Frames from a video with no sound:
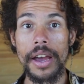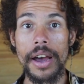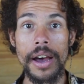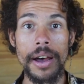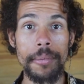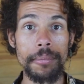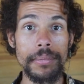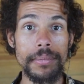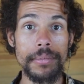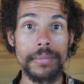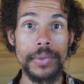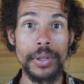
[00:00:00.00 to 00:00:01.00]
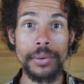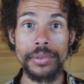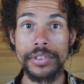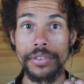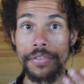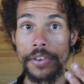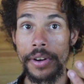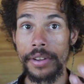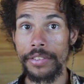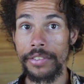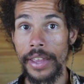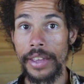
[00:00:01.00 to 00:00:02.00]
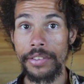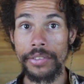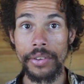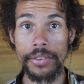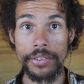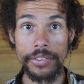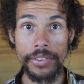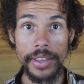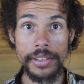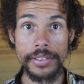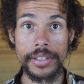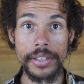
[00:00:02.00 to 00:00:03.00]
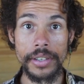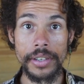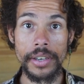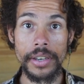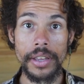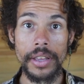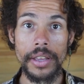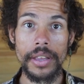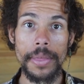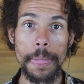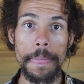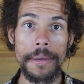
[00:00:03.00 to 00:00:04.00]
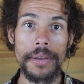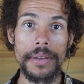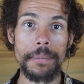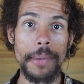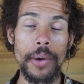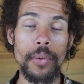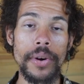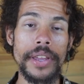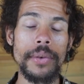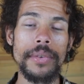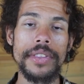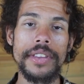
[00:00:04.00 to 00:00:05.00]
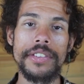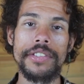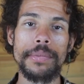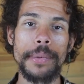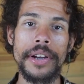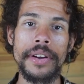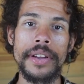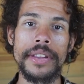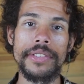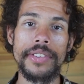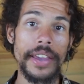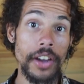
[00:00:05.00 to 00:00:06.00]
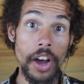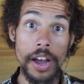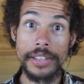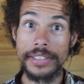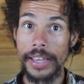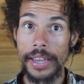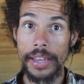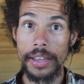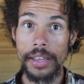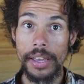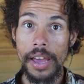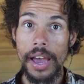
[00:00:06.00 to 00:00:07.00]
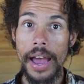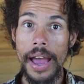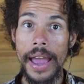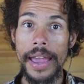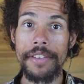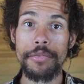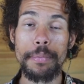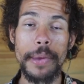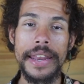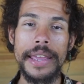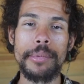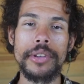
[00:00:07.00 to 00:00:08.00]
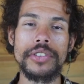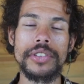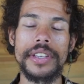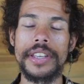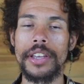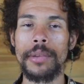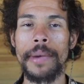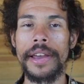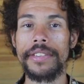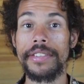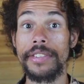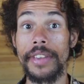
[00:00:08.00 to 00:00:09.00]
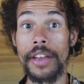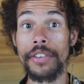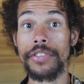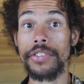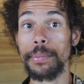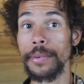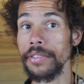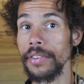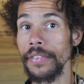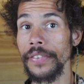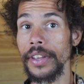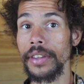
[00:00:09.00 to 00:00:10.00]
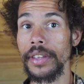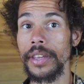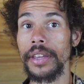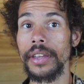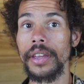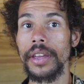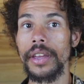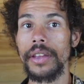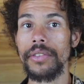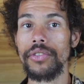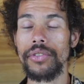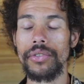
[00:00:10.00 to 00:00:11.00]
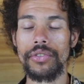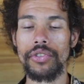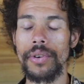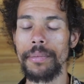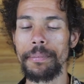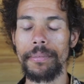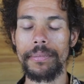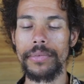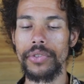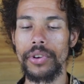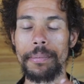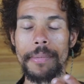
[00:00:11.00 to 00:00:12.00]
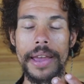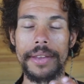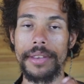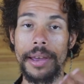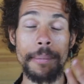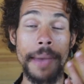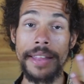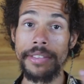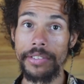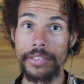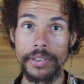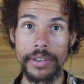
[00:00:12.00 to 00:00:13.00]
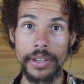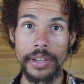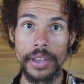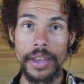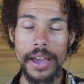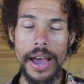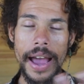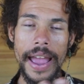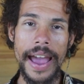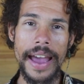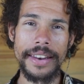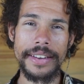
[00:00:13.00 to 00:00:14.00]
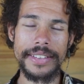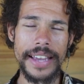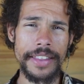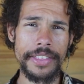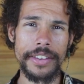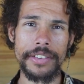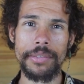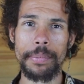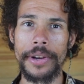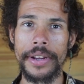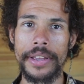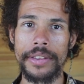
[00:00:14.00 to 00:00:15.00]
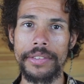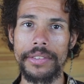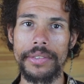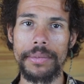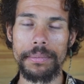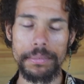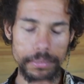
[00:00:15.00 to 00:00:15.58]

um, Lucifer, Azazel, Satan. By working with these spirits, Hecate, I've been able to heal myself specifically trem- trem- immensely. I had a death experience,